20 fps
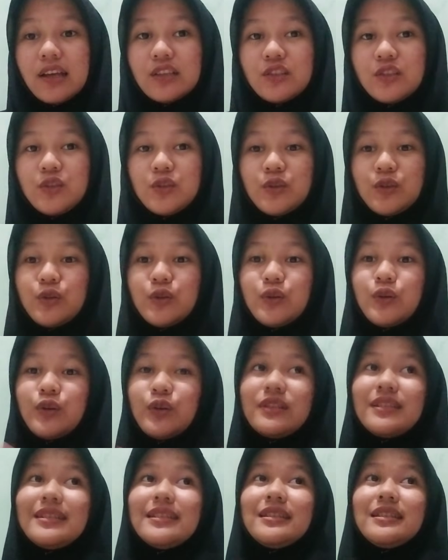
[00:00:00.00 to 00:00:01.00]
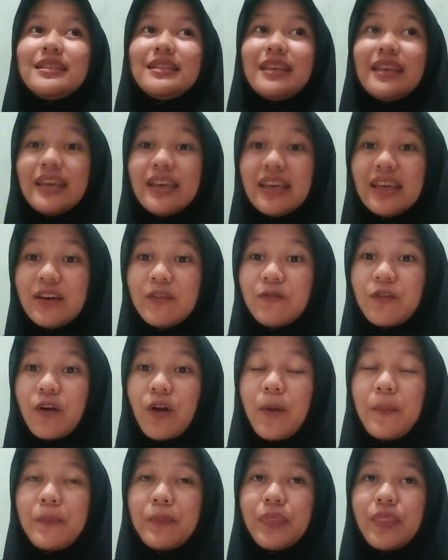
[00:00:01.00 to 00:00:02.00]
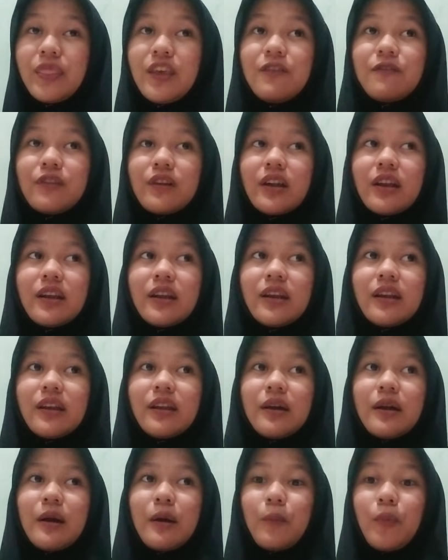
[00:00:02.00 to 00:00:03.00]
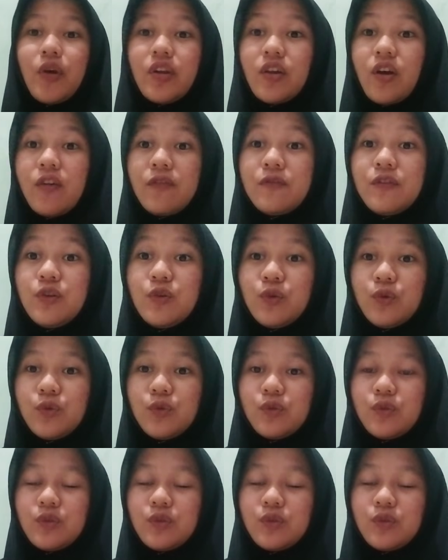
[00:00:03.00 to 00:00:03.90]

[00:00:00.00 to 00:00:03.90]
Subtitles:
to see from different point of view,